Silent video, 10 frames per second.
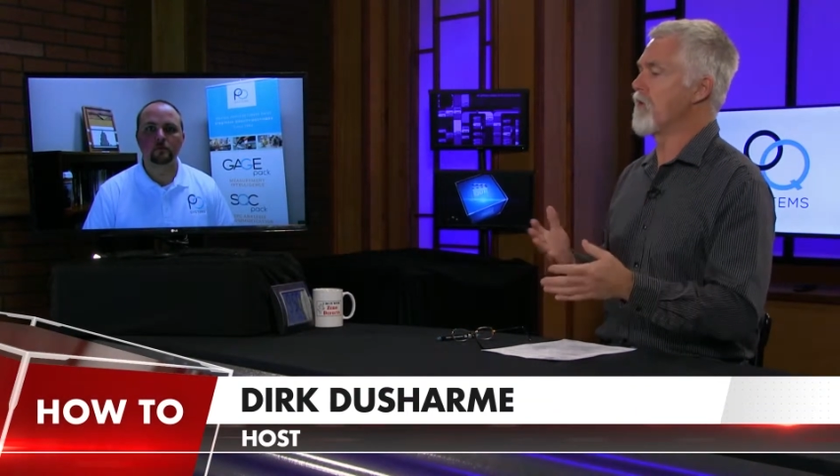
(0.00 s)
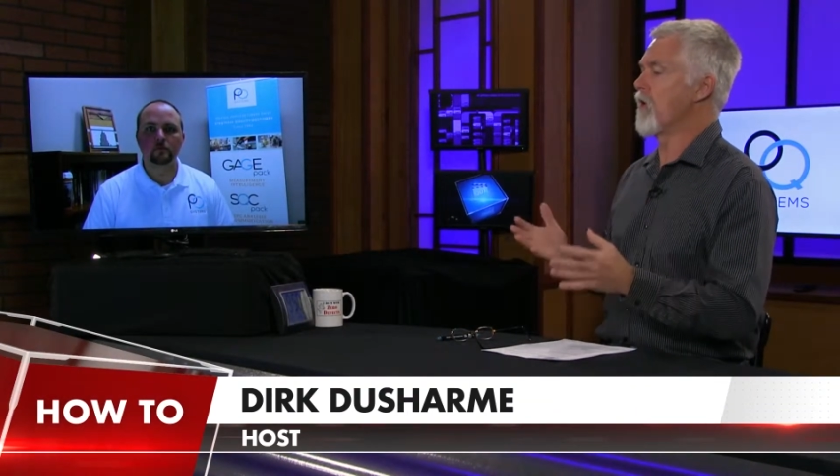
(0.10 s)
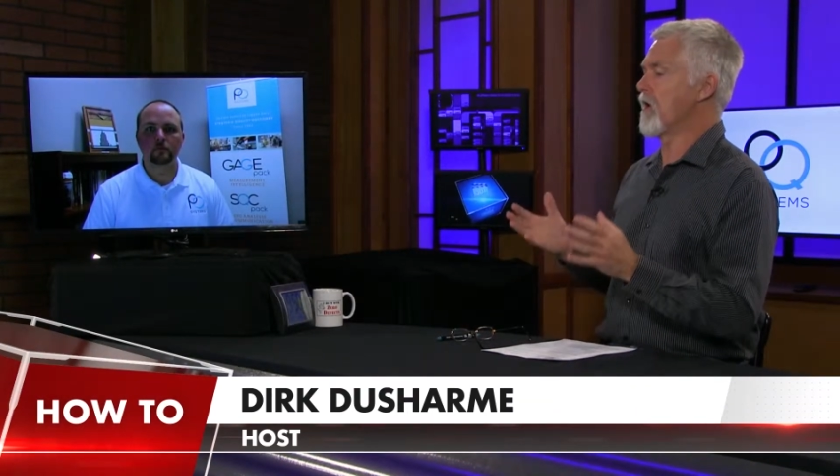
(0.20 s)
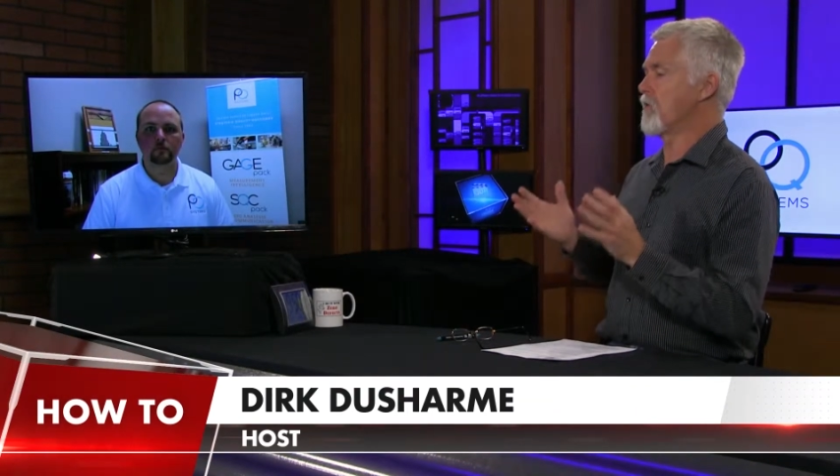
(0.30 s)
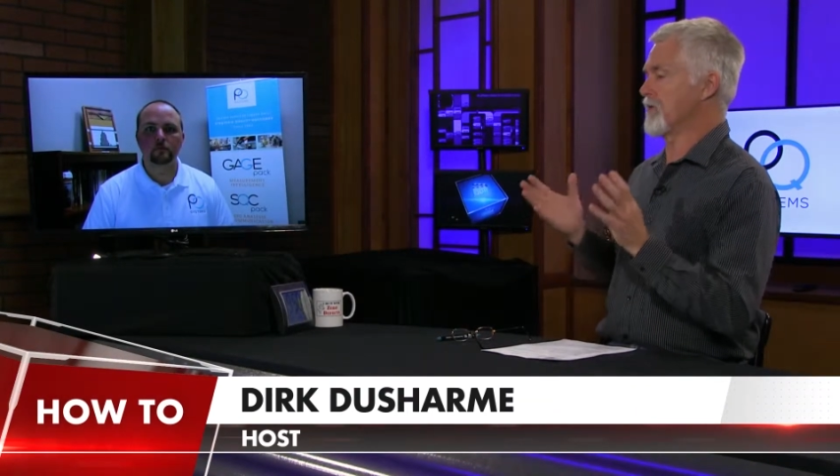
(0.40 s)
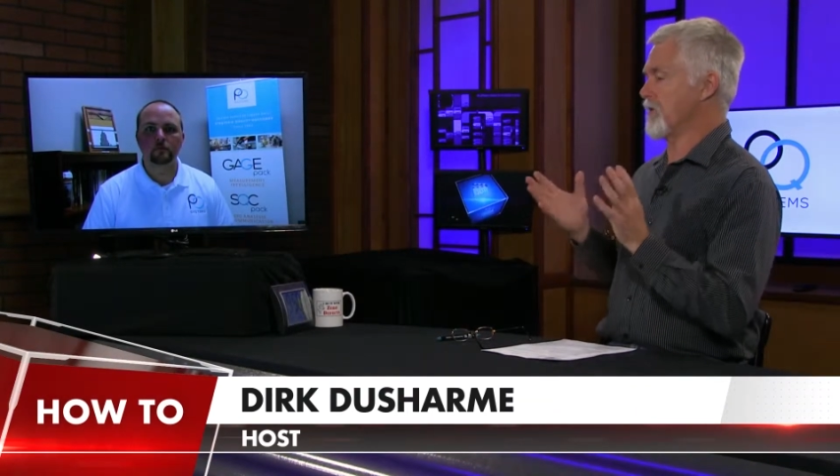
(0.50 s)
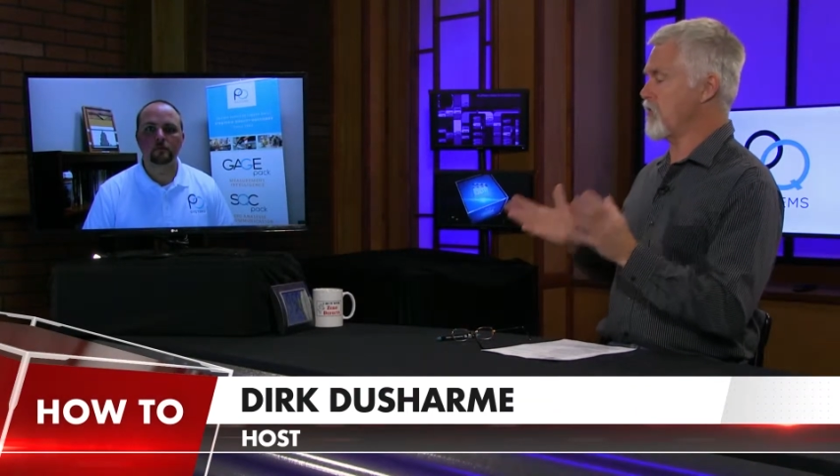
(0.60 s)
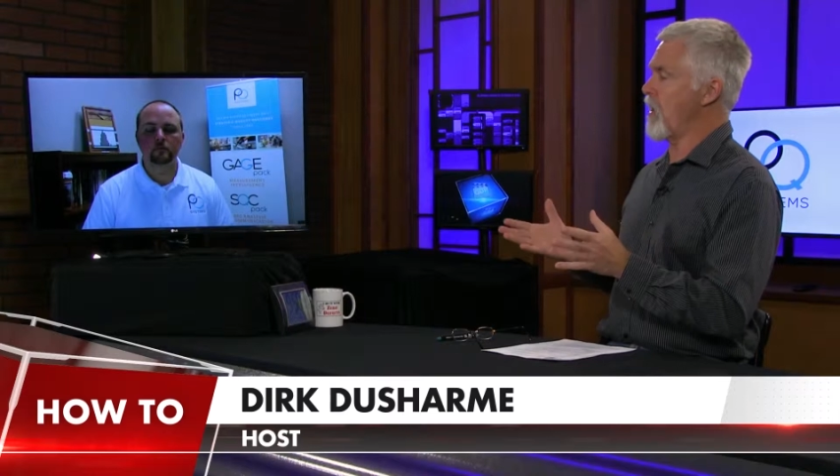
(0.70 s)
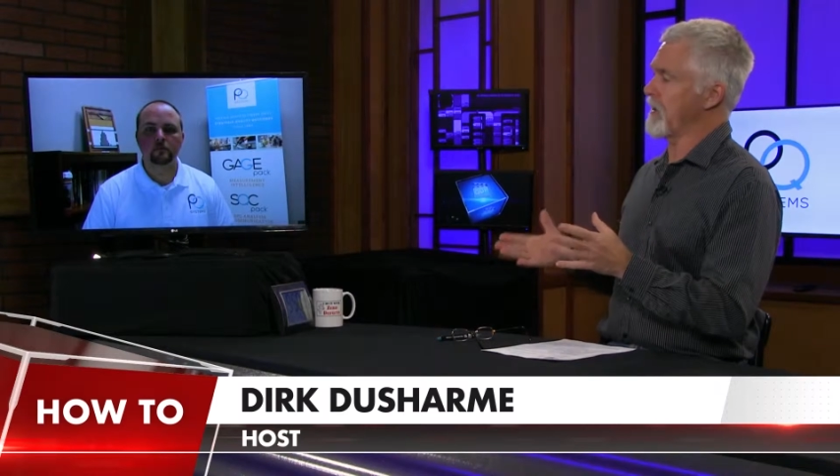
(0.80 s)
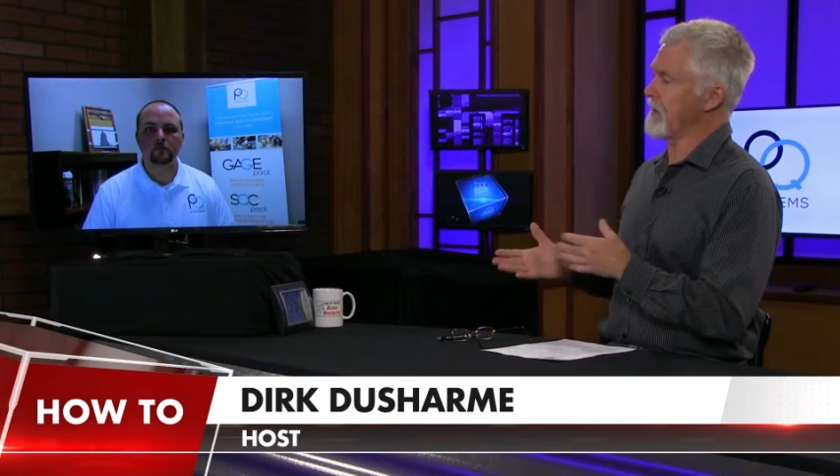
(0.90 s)
more with their
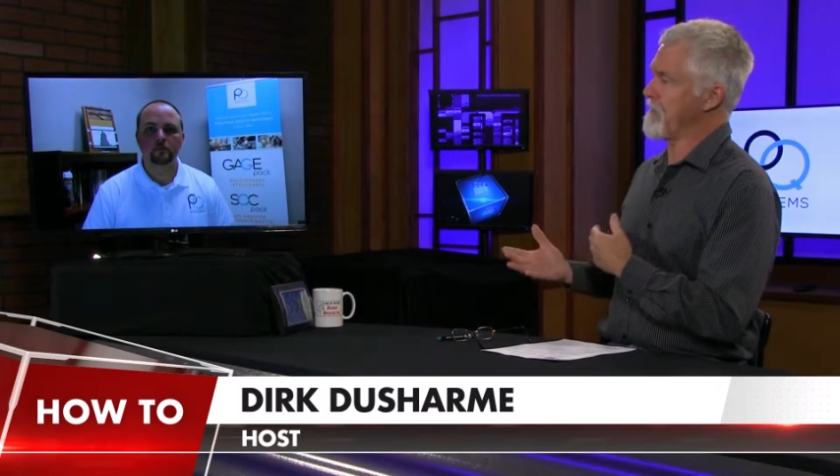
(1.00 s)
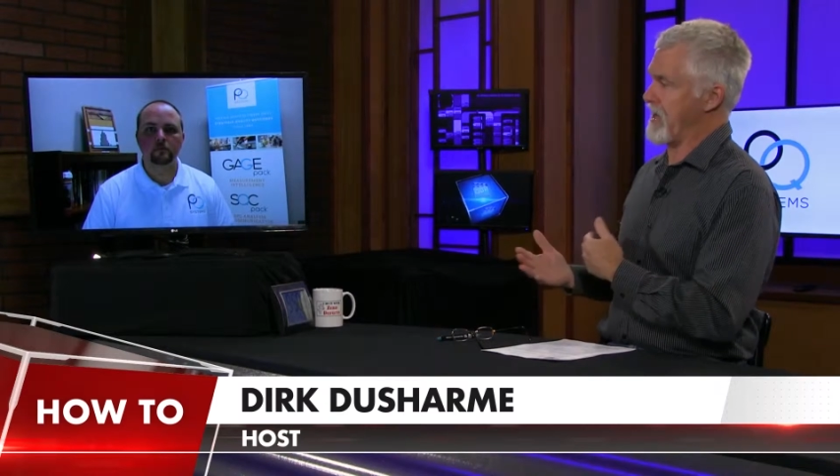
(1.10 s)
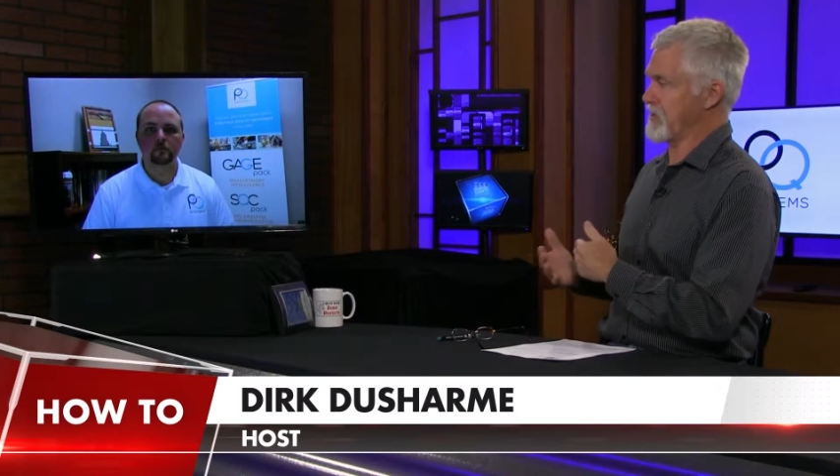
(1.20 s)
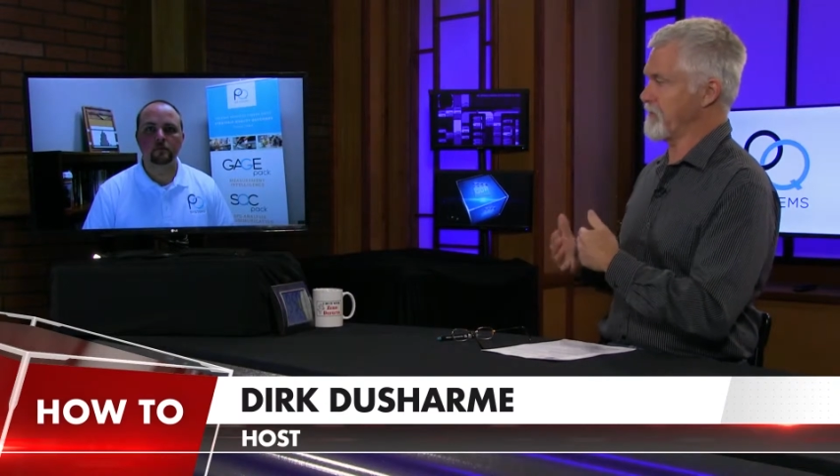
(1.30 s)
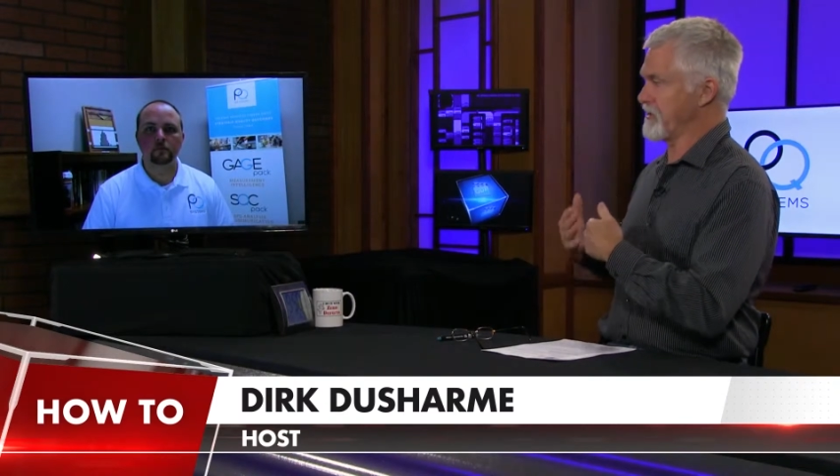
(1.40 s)
quality management